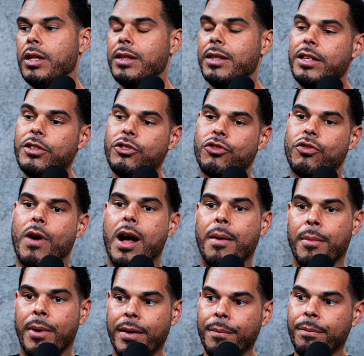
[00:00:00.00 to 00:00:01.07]
this
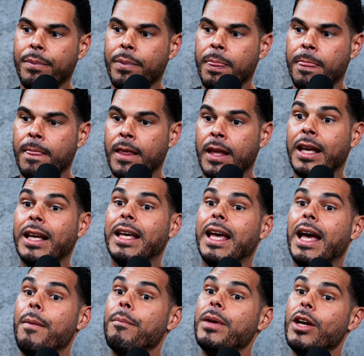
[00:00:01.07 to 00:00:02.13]
trauma
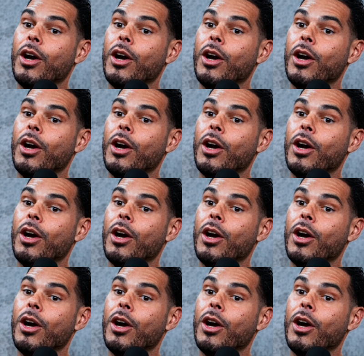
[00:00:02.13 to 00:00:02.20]
can be